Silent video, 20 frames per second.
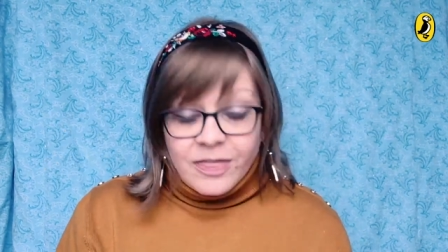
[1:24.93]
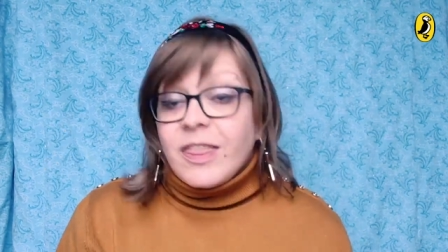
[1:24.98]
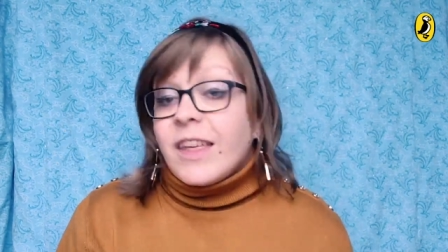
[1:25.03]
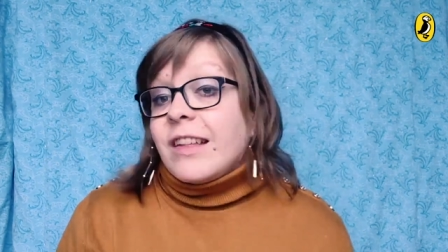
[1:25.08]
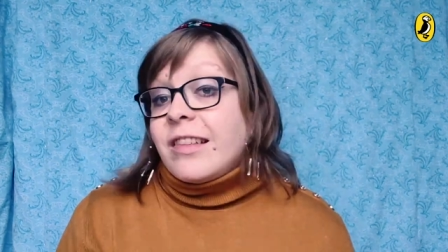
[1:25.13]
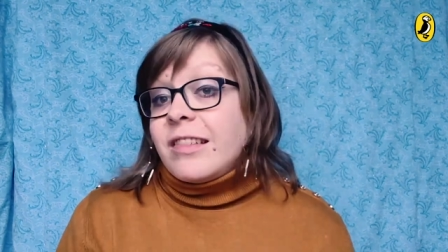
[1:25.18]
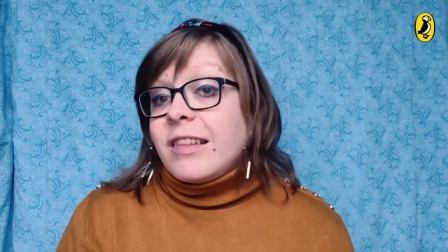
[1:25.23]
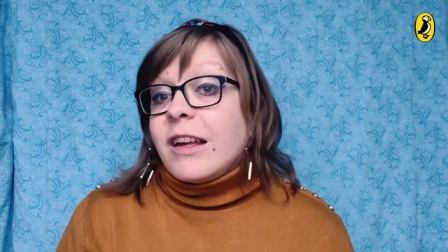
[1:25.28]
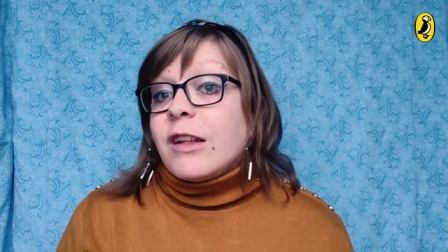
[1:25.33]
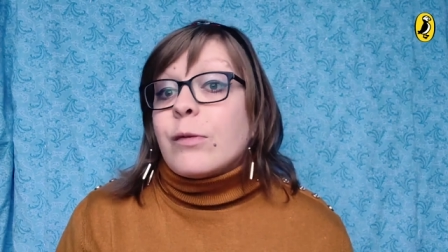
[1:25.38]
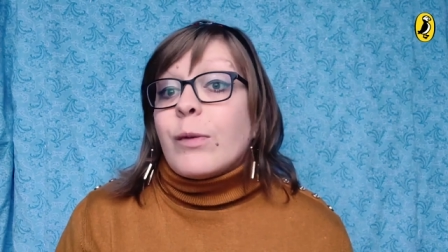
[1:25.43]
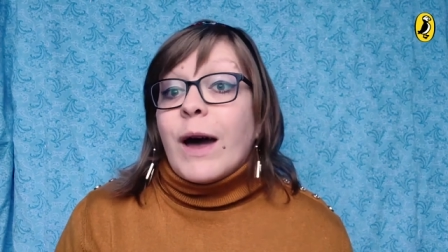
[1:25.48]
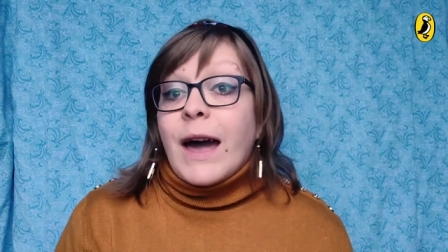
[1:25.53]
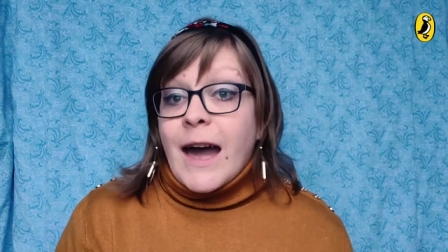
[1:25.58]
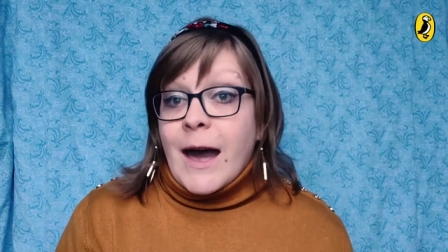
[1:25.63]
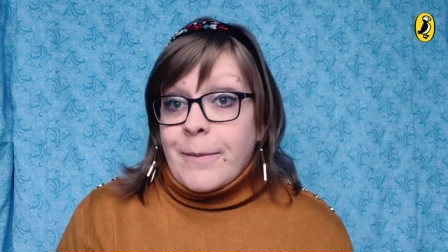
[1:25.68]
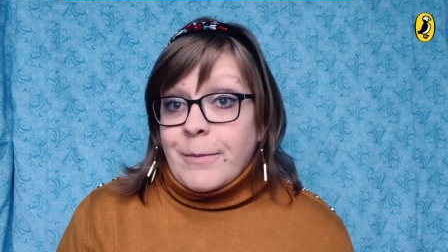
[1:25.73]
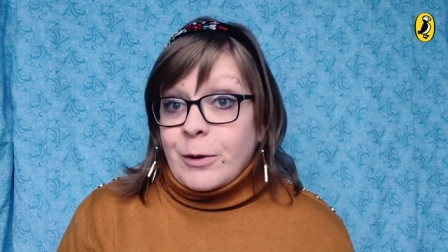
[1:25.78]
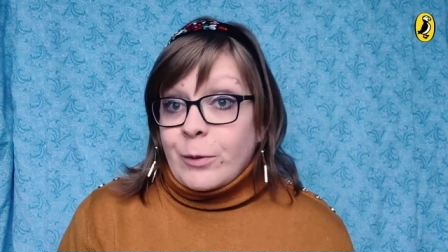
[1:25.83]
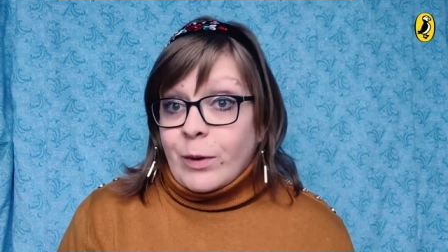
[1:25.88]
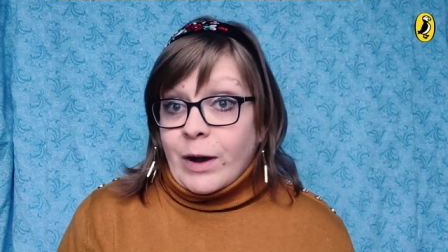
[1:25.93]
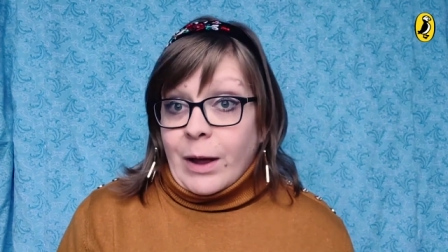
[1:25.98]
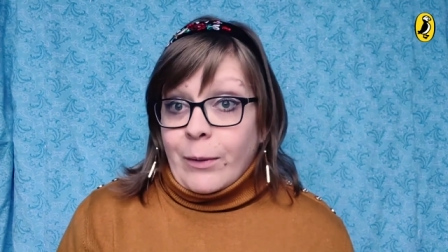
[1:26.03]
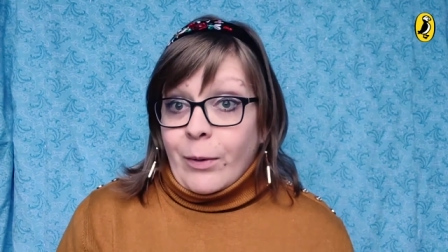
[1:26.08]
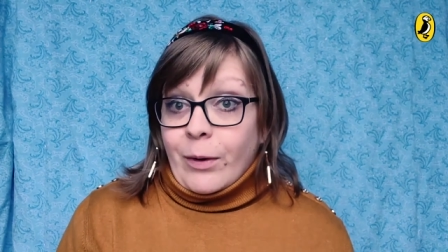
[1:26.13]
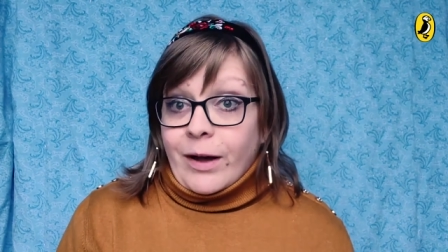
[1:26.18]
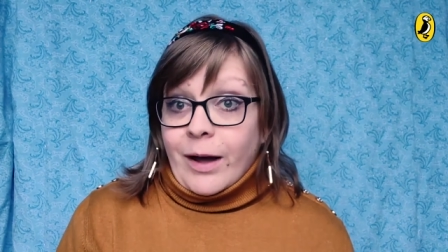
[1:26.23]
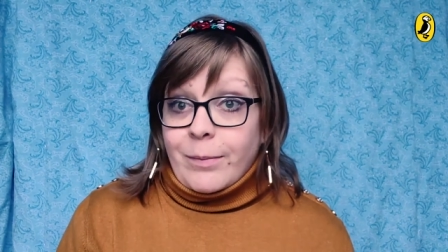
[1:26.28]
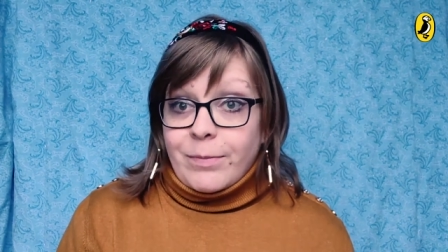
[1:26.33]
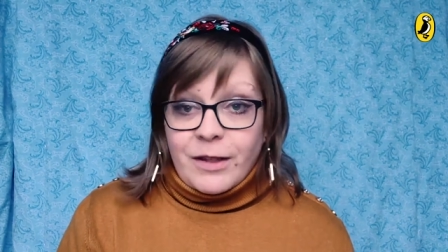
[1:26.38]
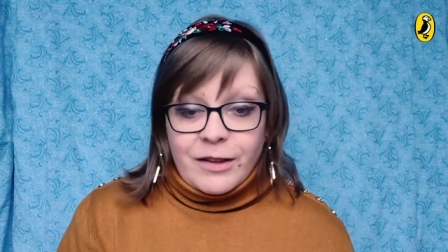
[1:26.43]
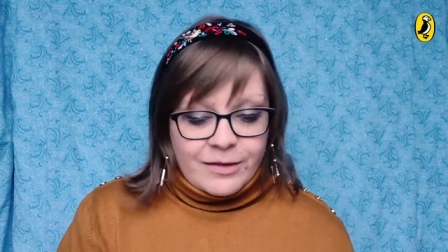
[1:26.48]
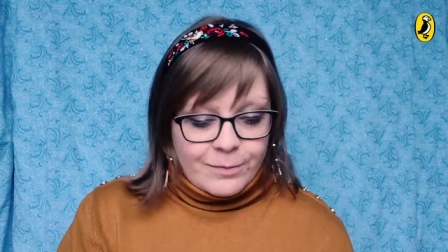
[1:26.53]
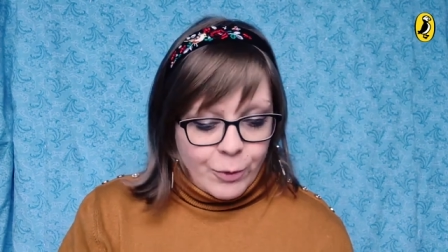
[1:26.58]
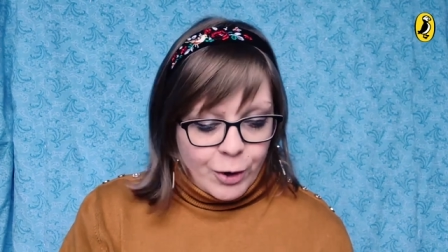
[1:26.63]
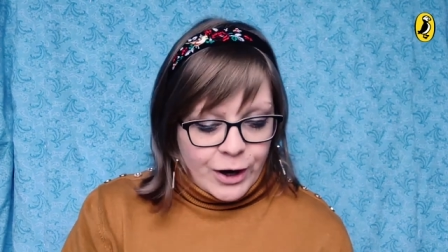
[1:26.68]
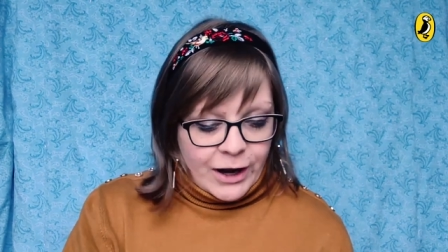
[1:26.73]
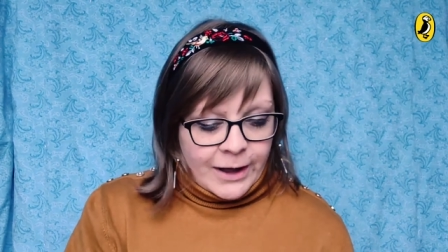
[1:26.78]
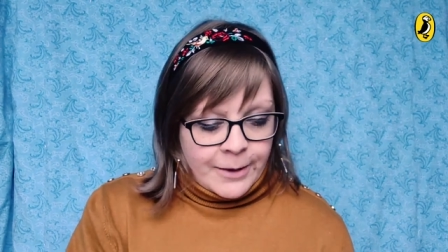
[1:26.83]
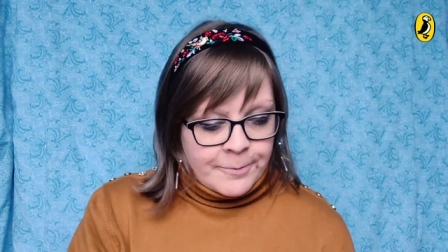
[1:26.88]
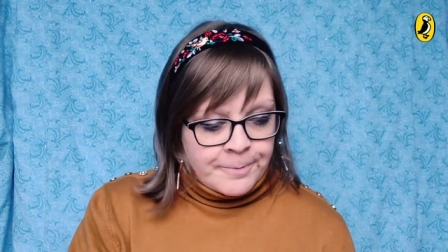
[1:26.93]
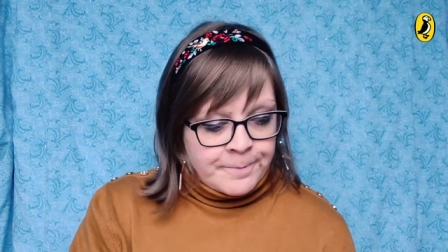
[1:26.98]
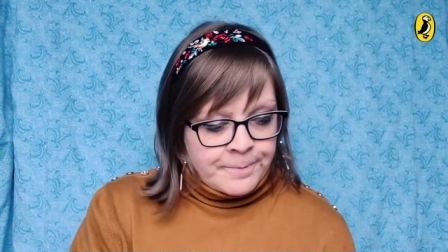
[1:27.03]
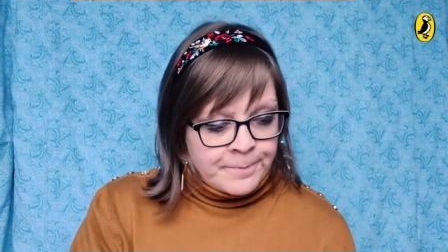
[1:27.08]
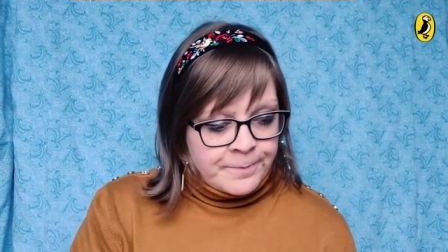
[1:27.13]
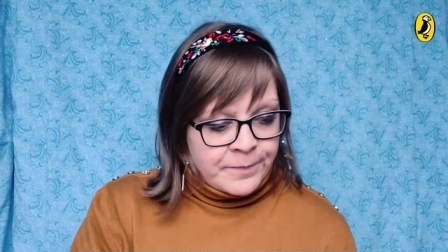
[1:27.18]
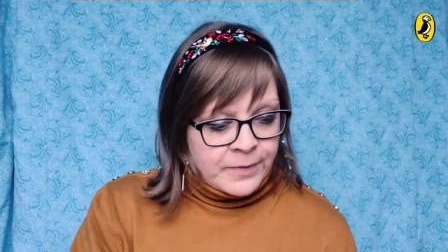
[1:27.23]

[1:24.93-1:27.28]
This is what happened when I woke up this morning.